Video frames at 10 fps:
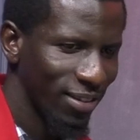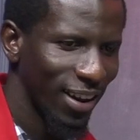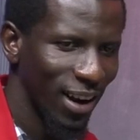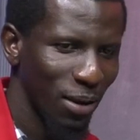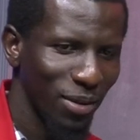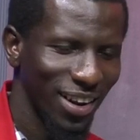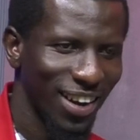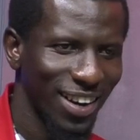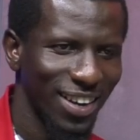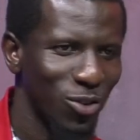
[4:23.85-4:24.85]
telling me
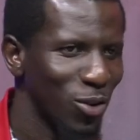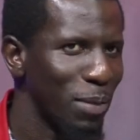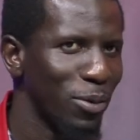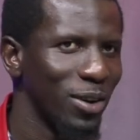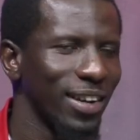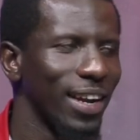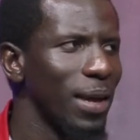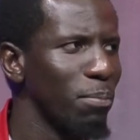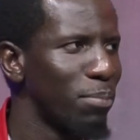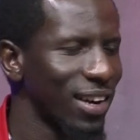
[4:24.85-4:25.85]
that during the political
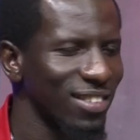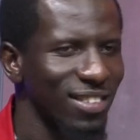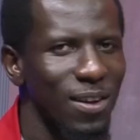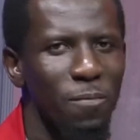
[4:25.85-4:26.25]
impasse,